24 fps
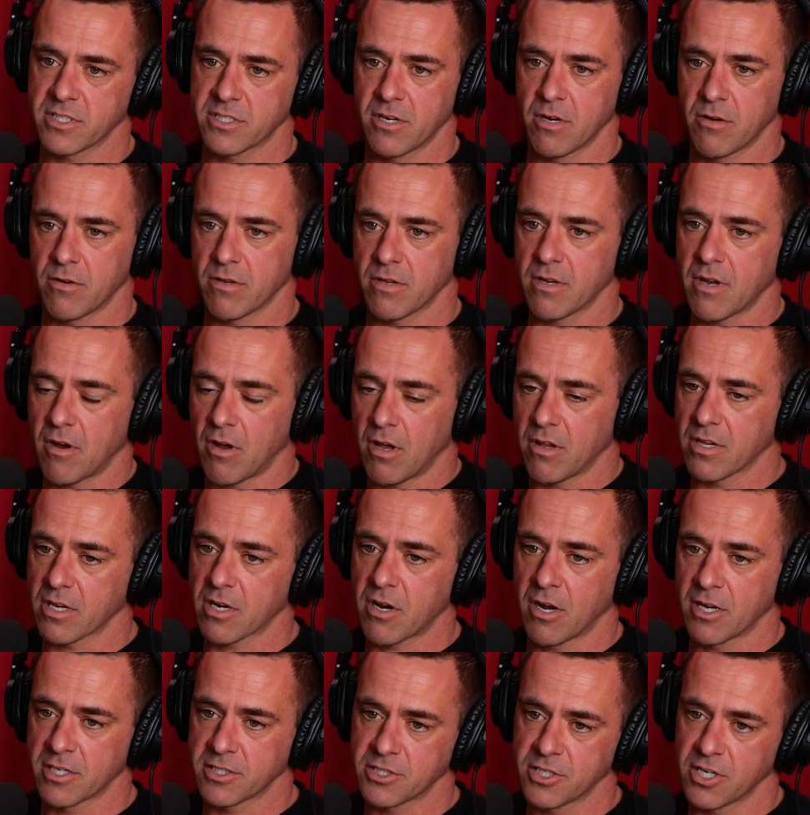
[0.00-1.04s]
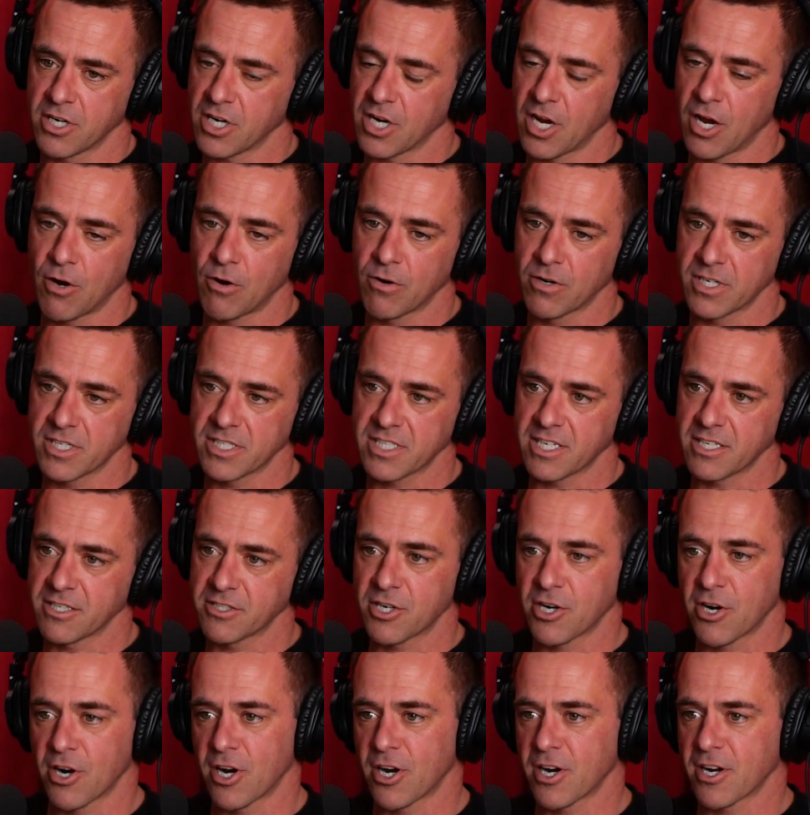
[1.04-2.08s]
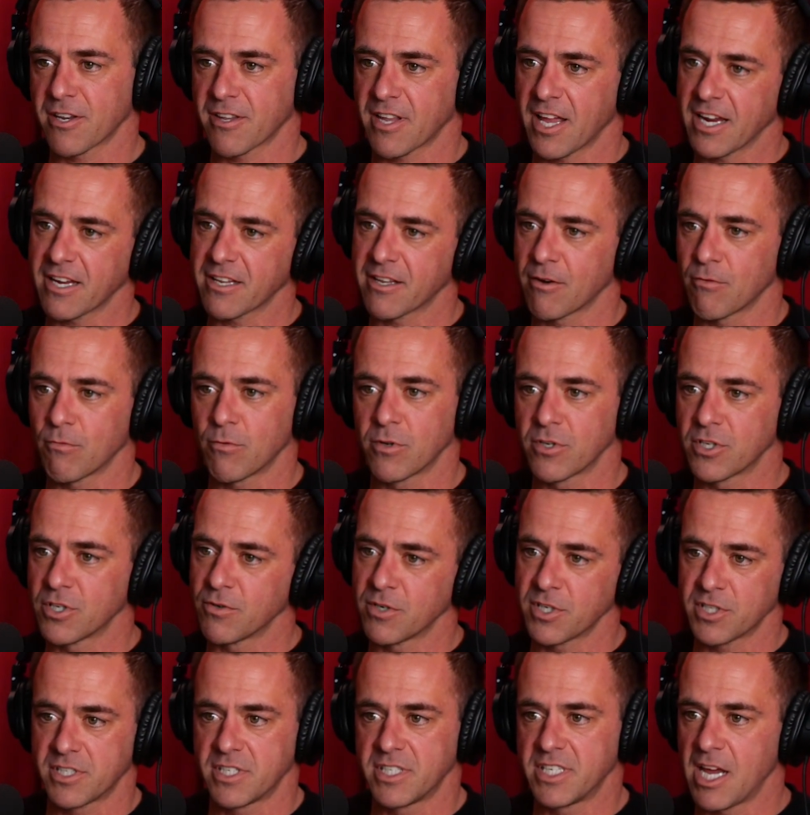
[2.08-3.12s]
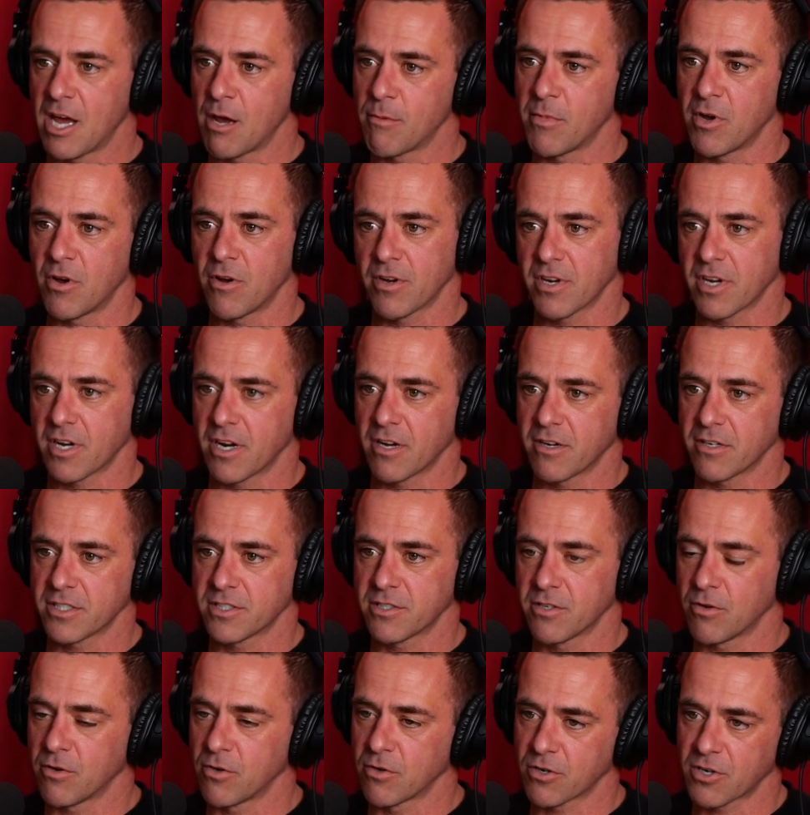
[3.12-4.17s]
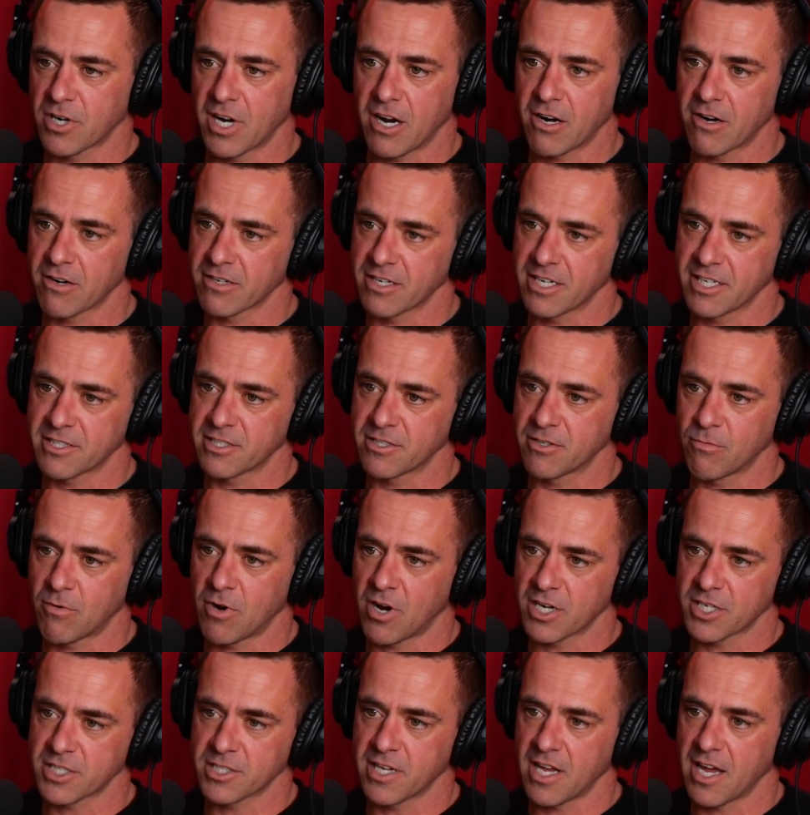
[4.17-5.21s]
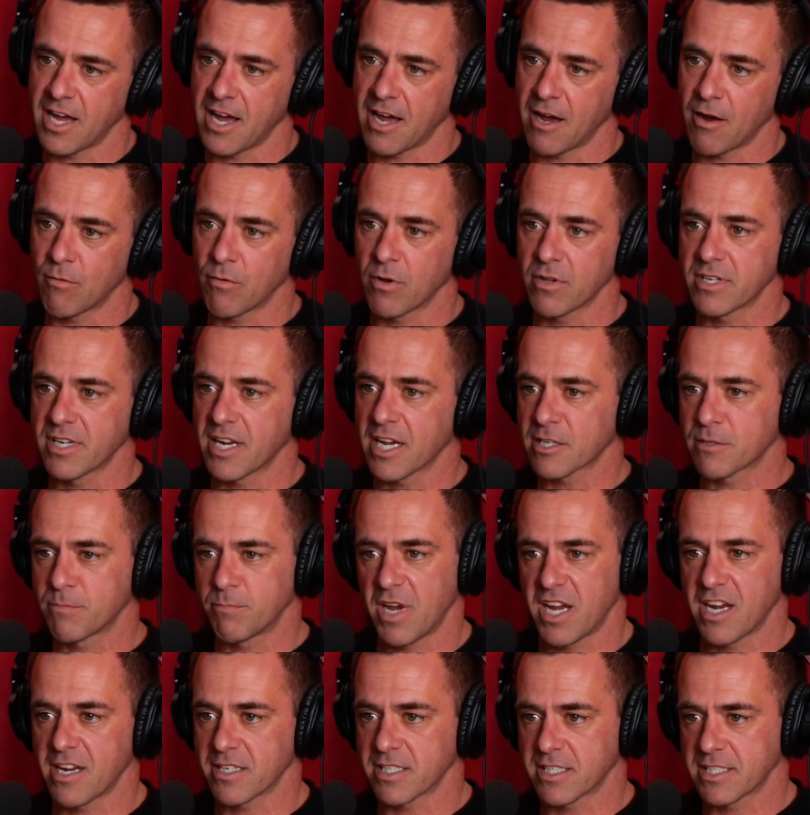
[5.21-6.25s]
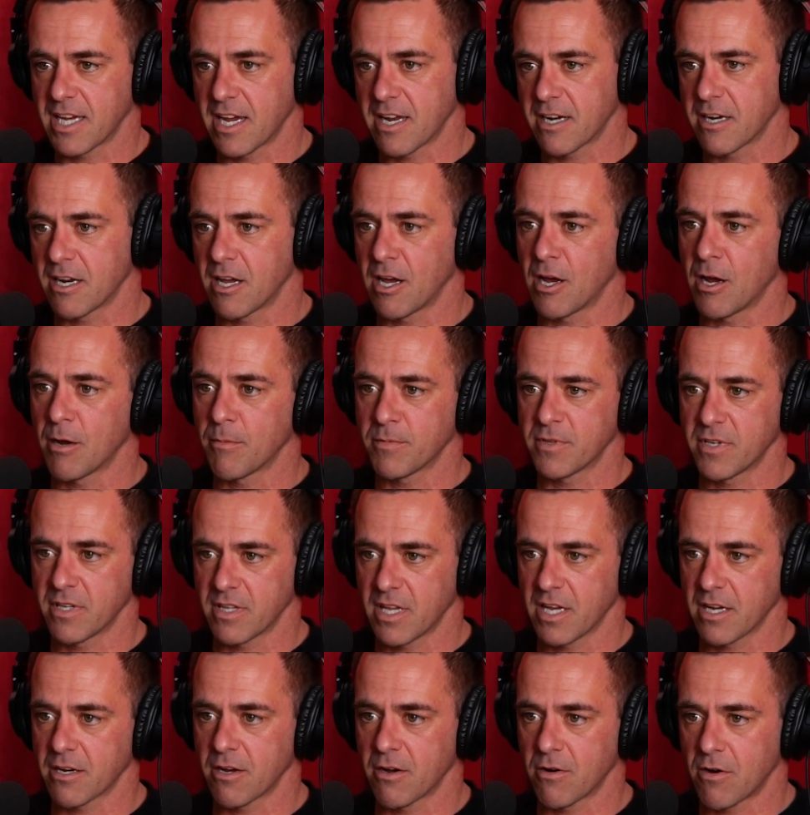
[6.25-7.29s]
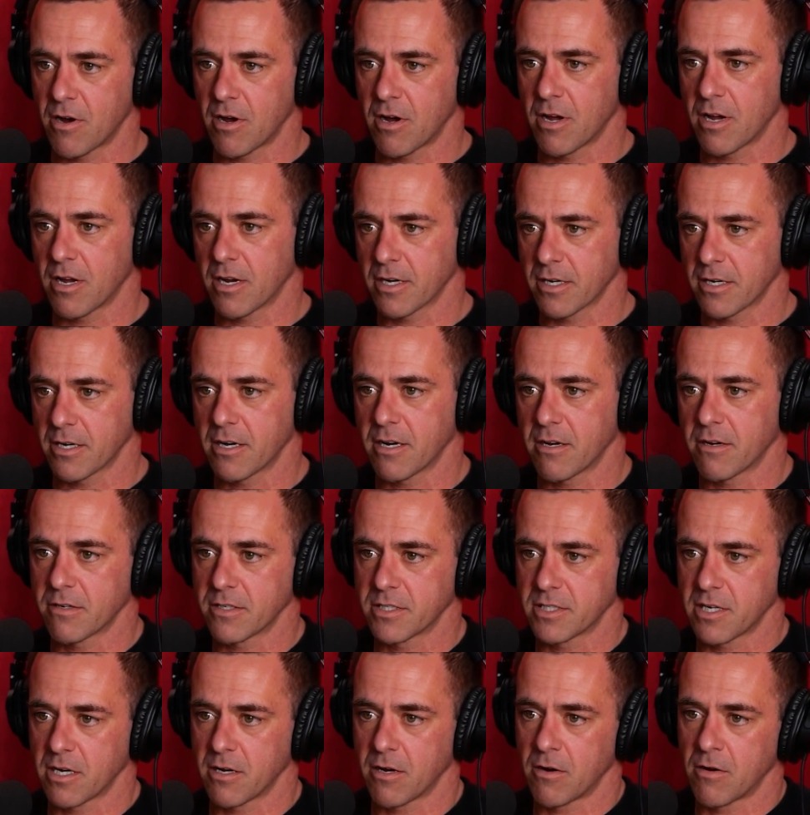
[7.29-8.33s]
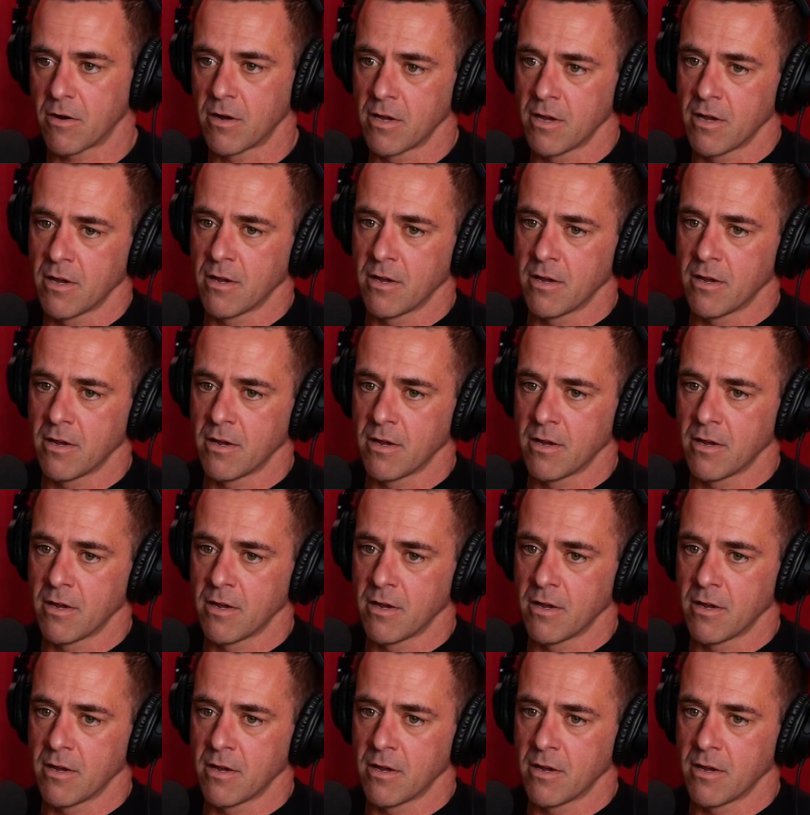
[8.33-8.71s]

So all the concert goers can turn and like, then we'll do a demo, you know, so the whole crowd gets to watch that while the next band's setting up, then they go on, you know, so